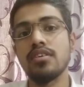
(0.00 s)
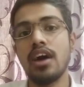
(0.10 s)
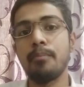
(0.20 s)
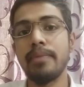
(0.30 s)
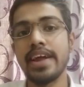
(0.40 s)

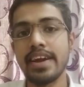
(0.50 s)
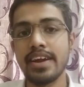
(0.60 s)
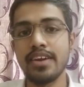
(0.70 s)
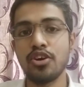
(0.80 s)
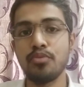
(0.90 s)

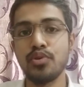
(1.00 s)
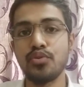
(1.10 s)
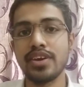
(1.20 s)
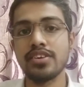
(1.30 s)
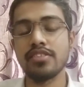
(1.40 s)
updated your
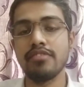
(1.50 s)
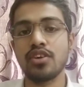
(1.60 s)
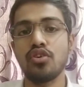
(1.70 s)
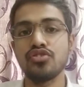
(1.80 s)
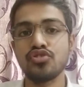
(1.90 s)
mutation
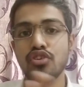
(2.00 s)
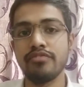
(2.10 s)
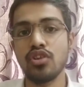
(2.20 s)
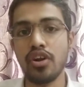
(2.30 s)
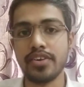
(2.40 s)
records or
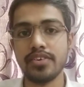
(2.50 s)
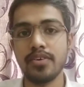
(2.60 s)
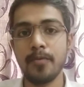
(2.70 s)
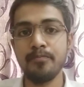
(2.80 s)
not.